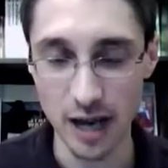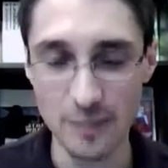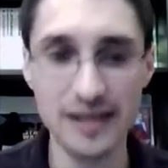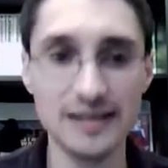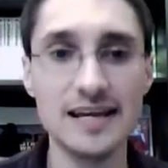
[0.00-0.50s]
I
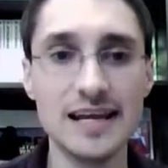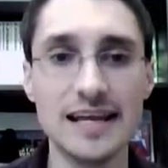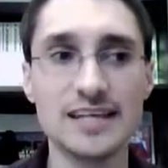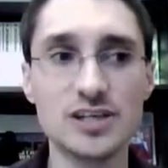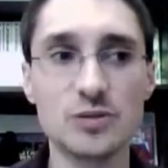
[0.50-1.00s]
mean,
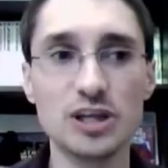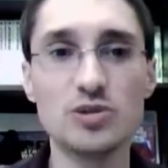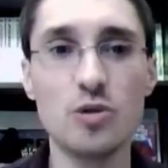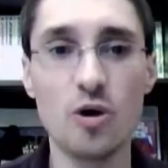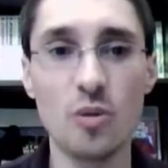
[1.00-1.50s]
it doesn't really
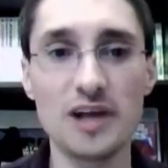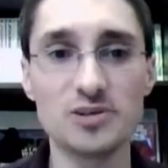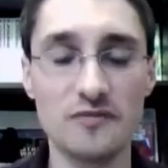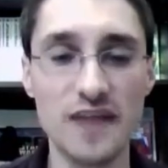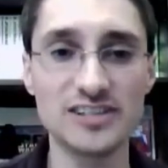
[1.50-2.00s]
do a whole lot
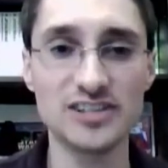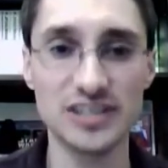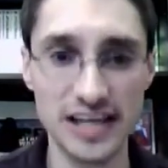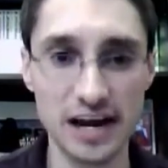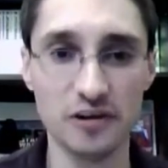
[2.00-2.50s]
to advance the
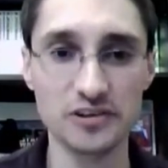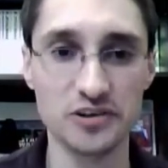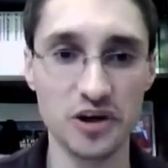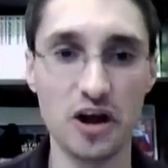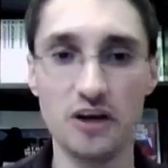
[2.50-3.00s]

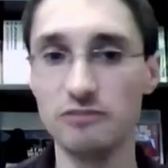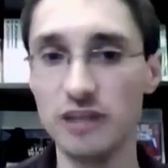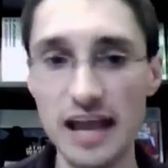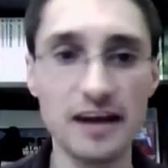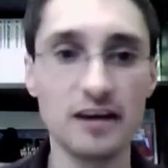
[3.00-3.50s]
character of
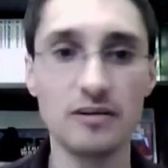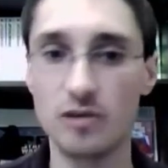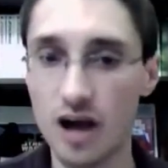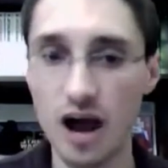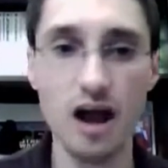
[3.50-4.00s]
Leia
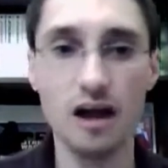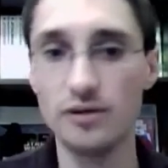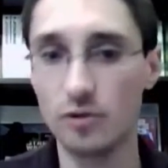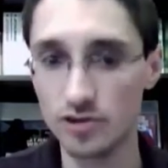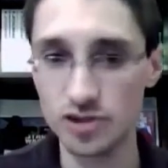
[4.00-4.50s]
or Han
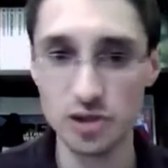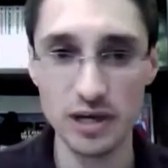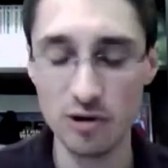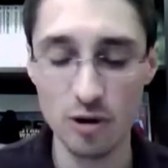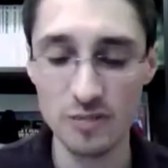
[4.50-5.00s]
or Chewie who